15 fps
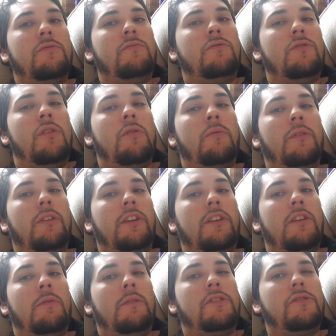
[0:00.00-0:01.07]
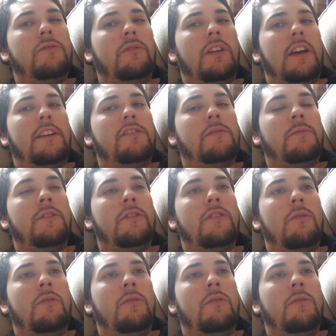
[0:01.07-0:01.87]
You don't really know what you like. So when you